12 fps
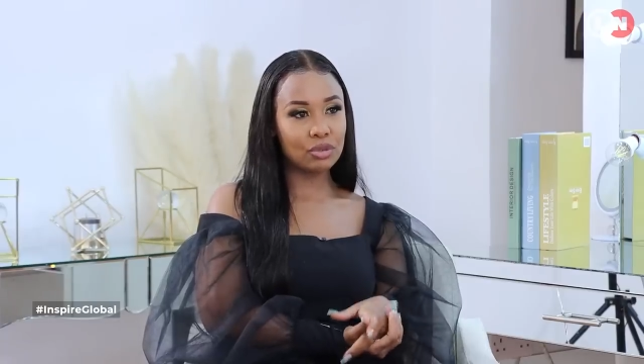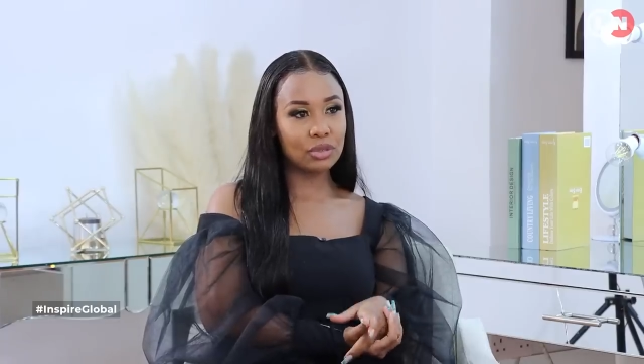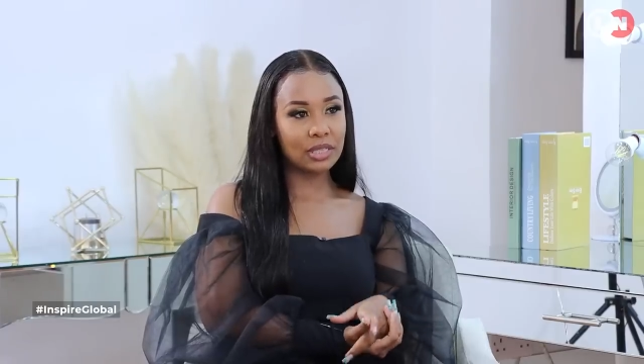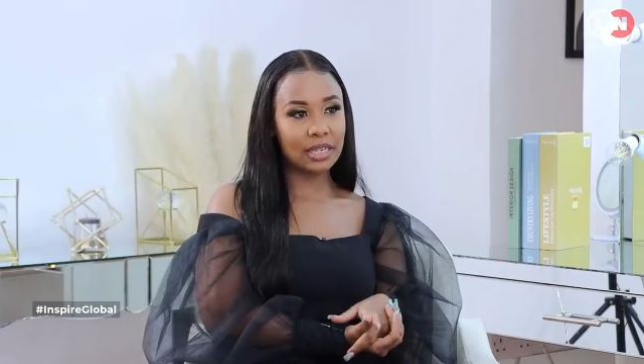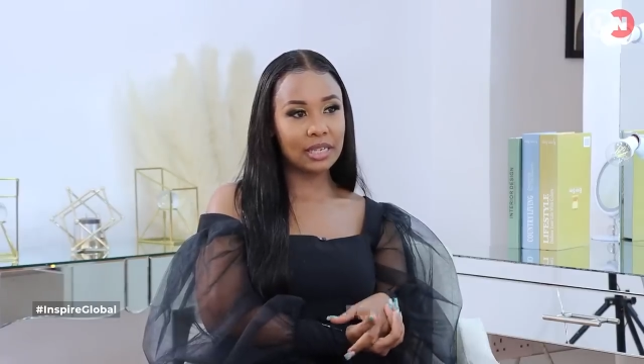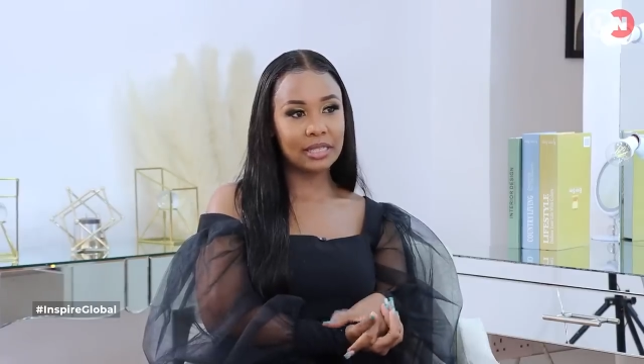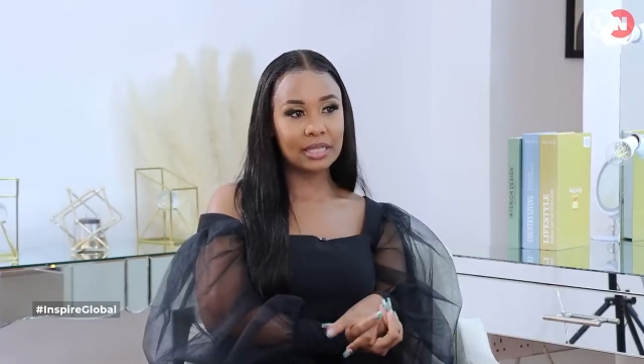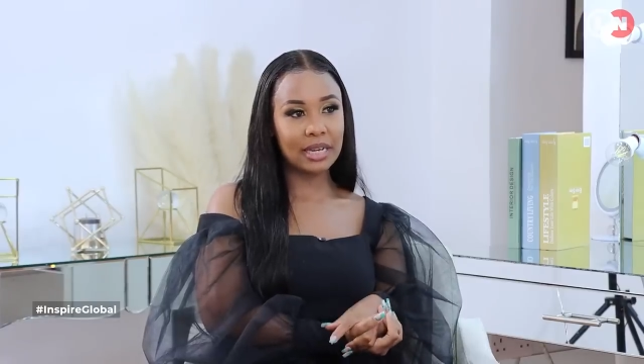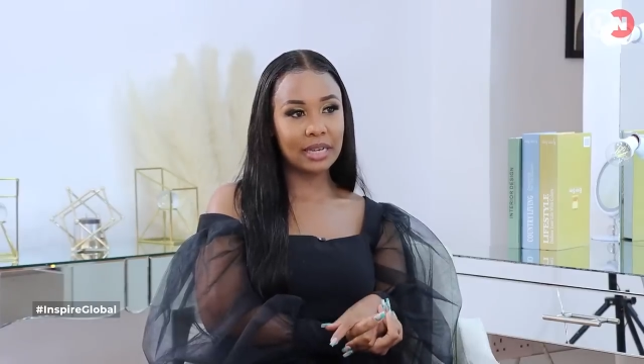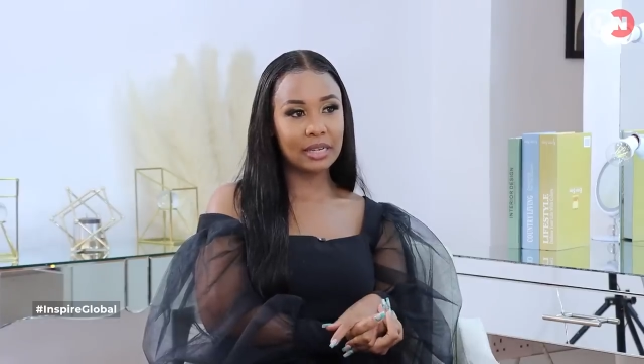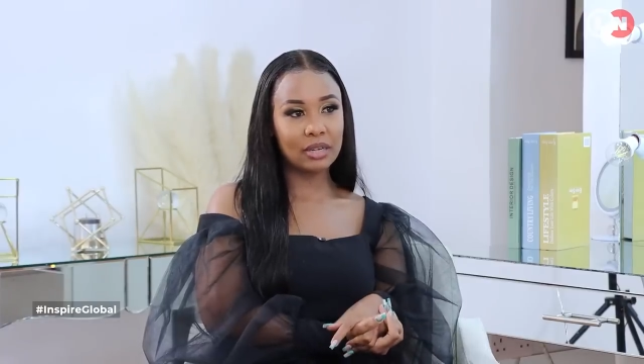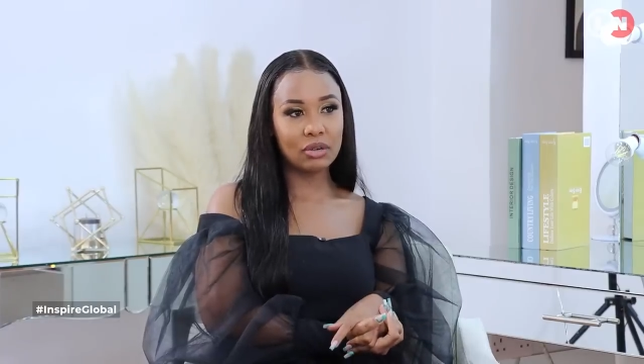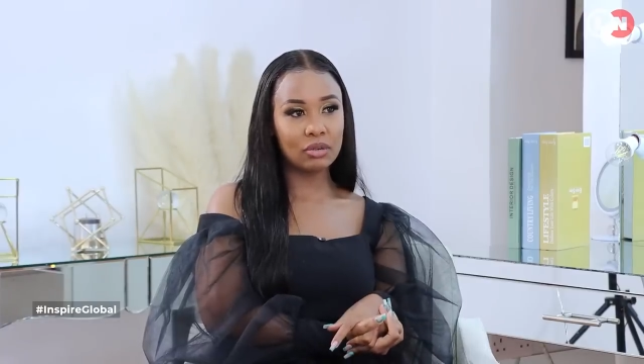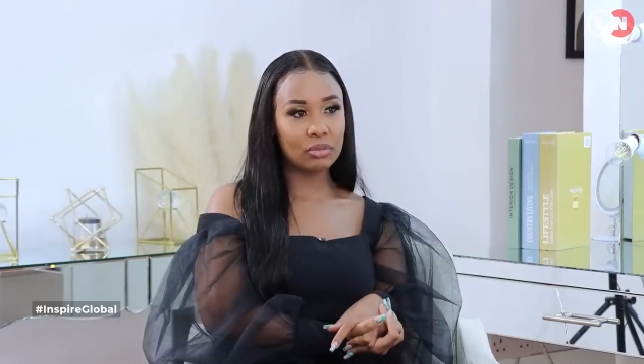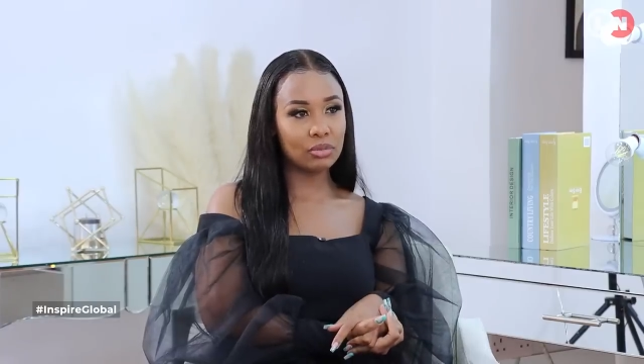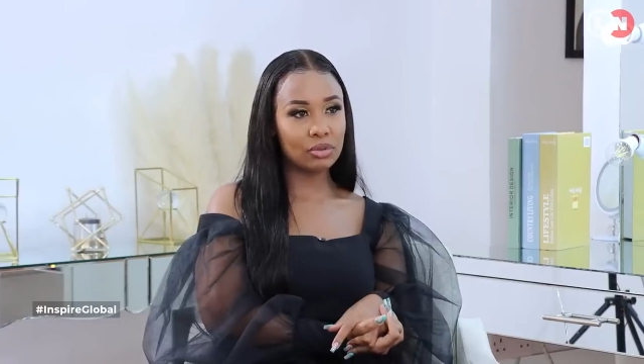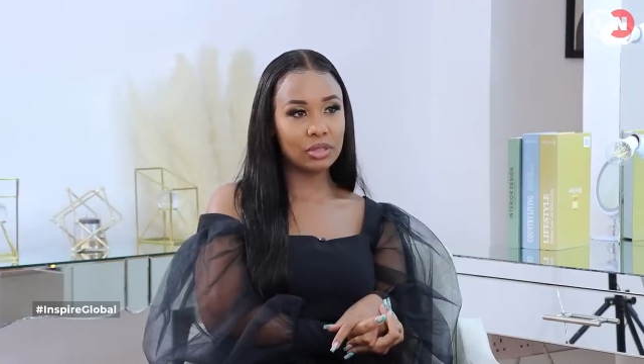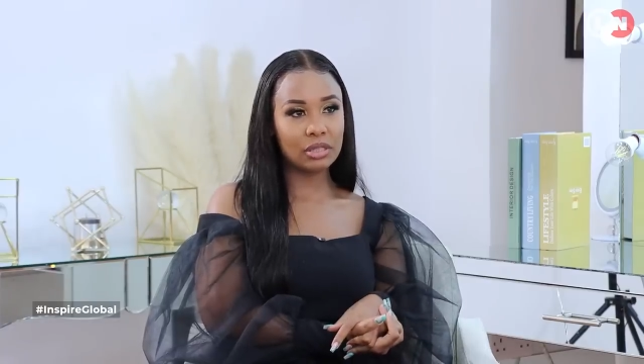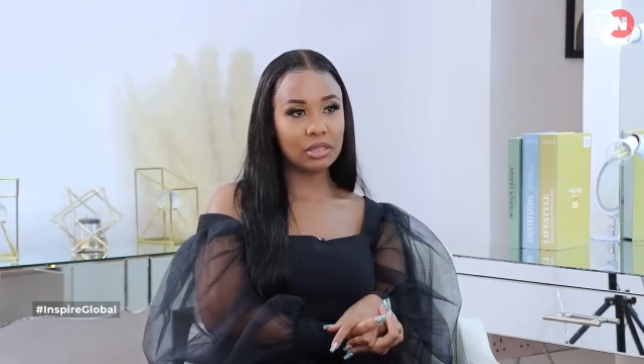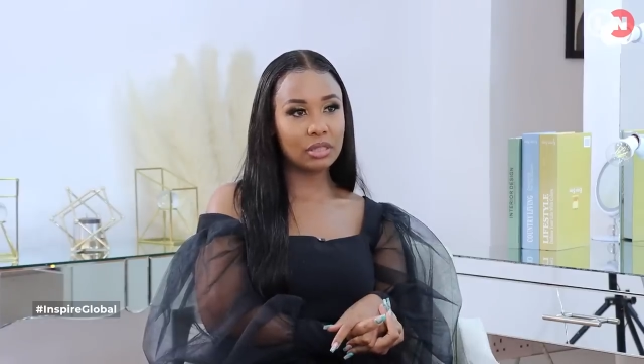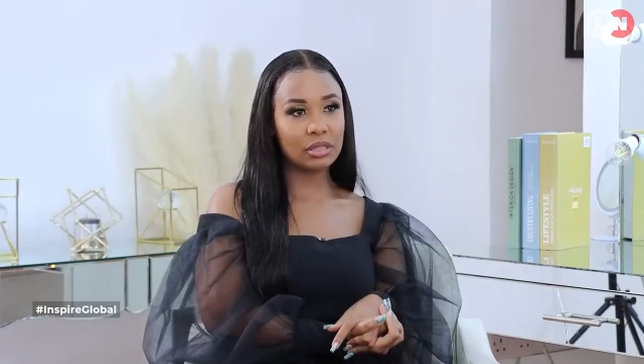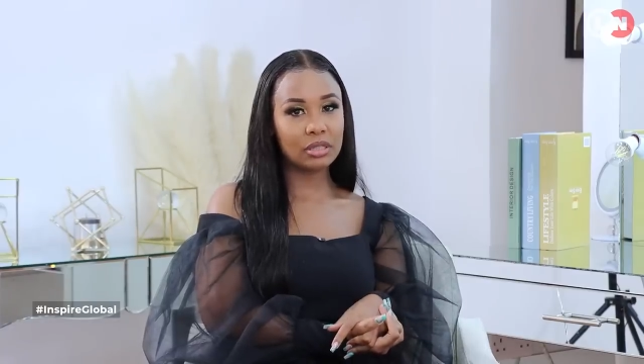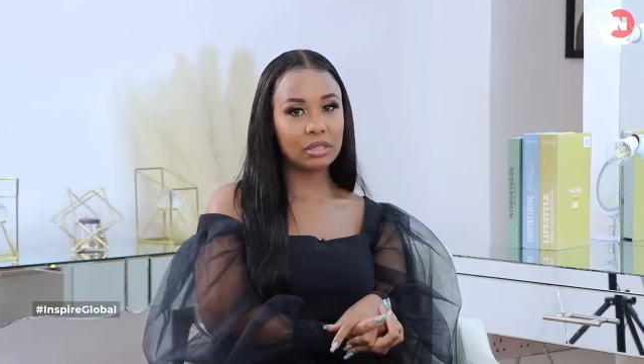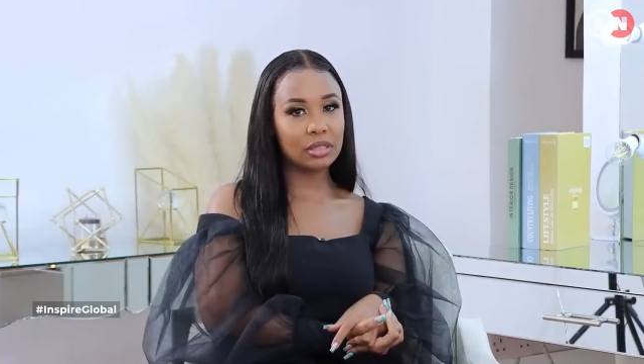those guys had almost
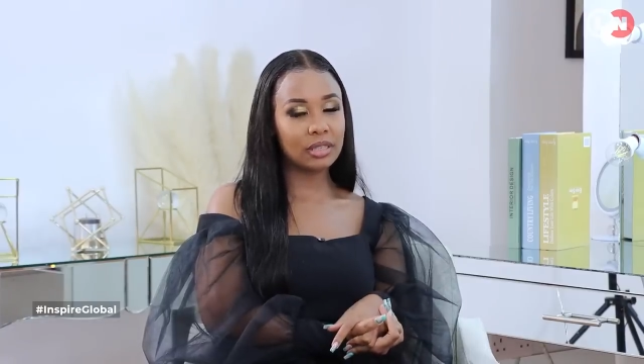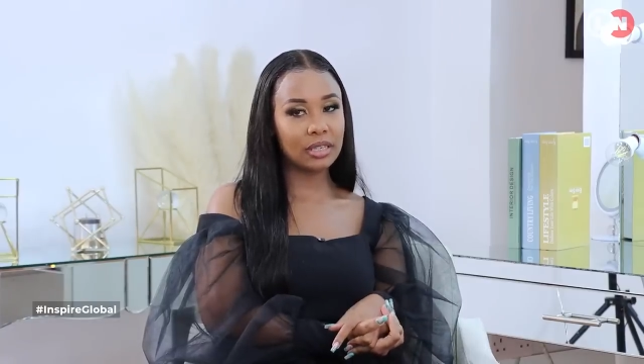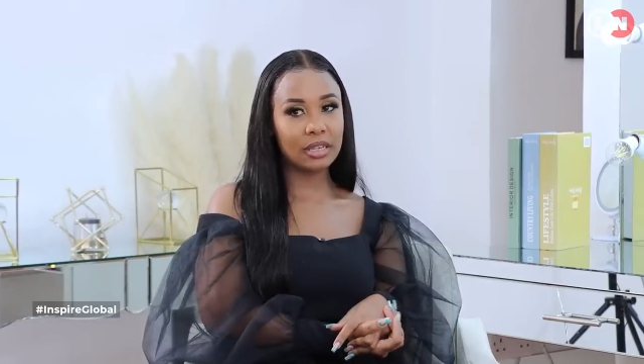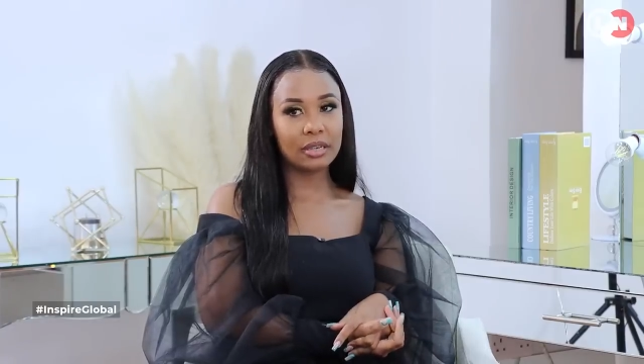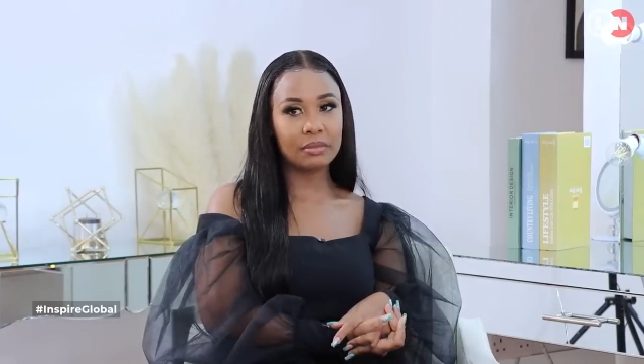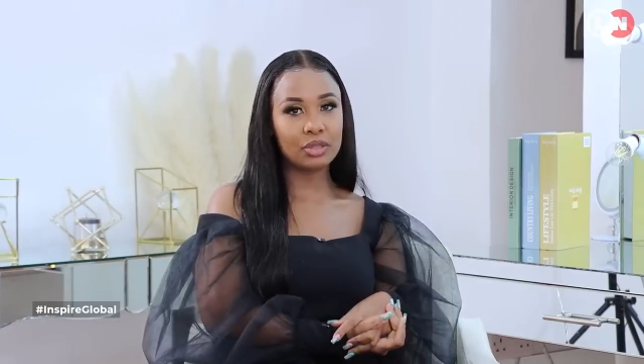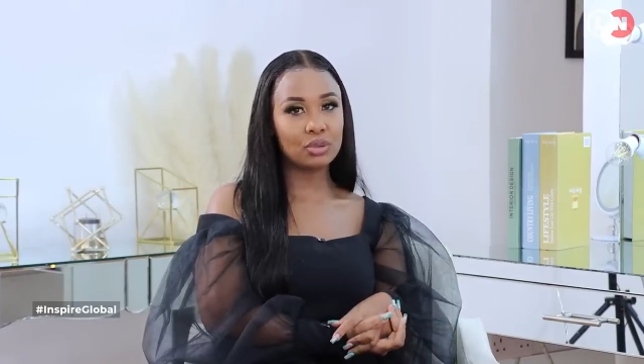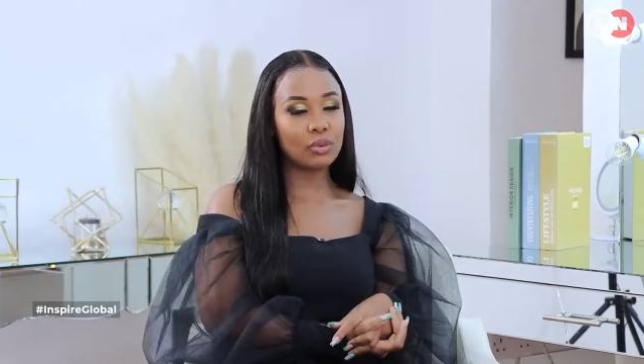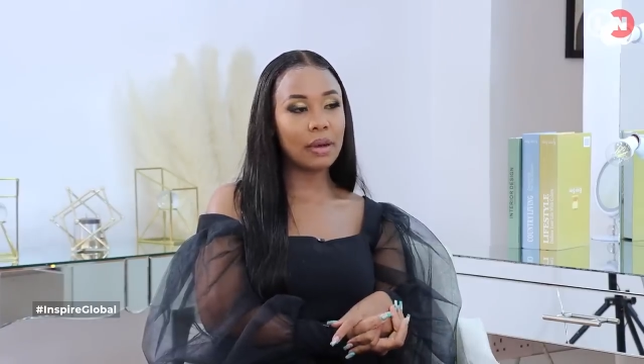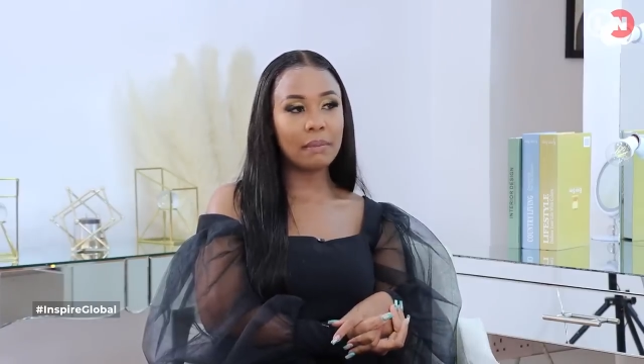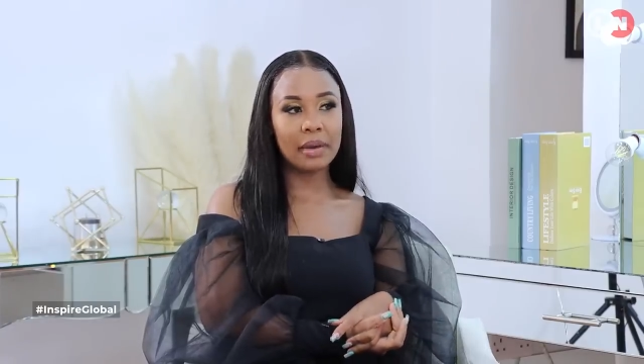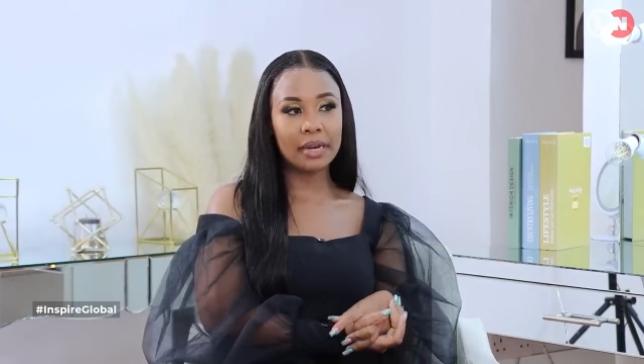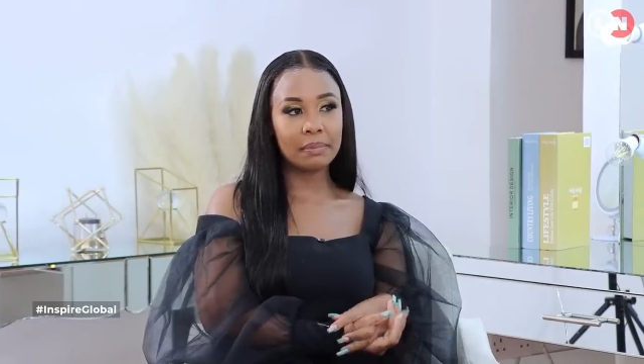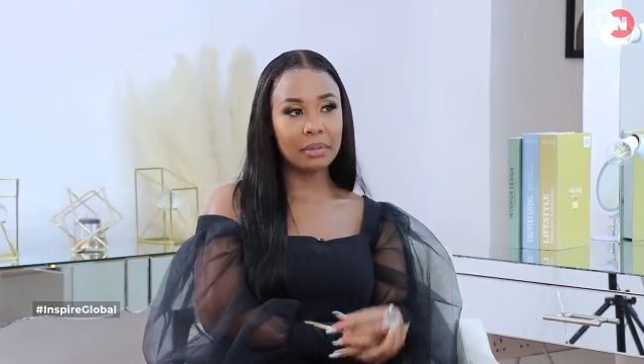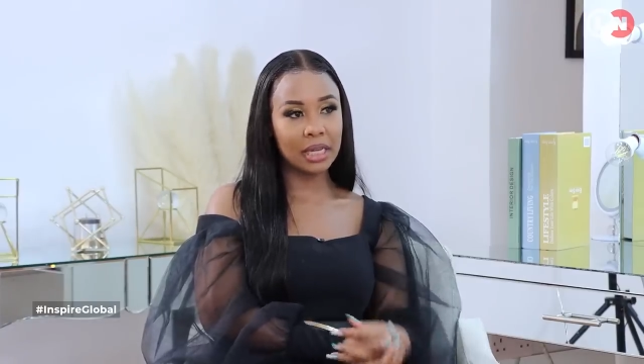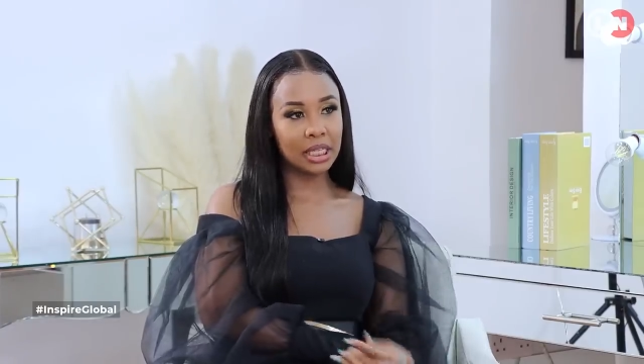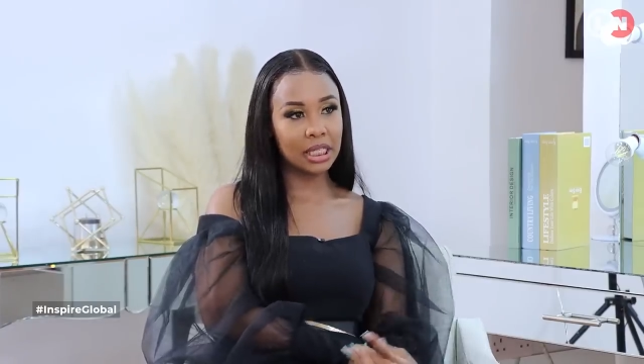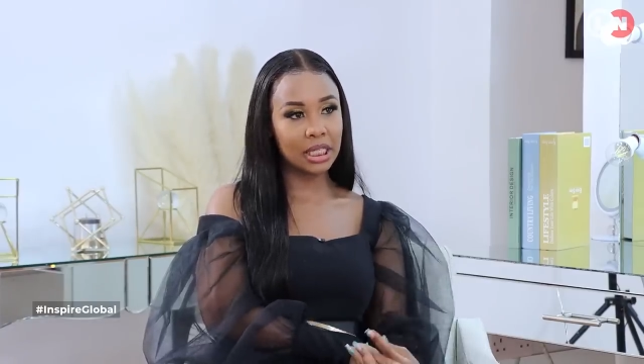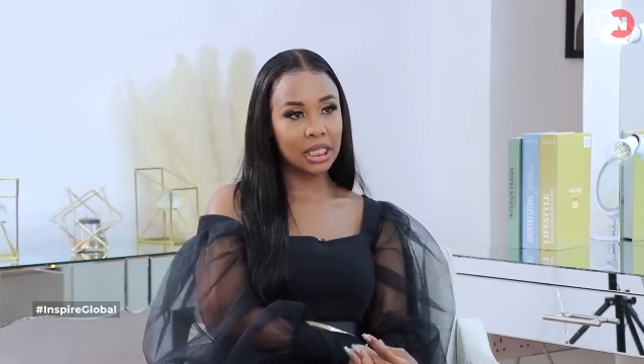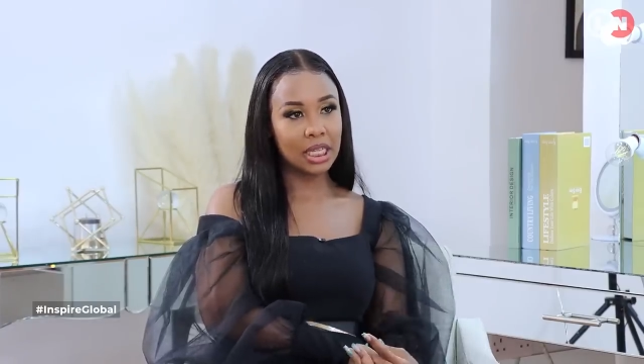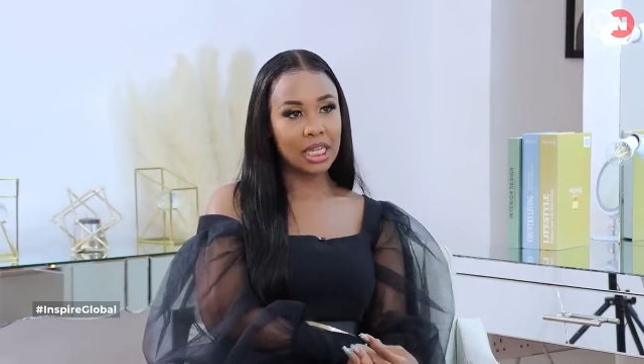taken me to a bad place.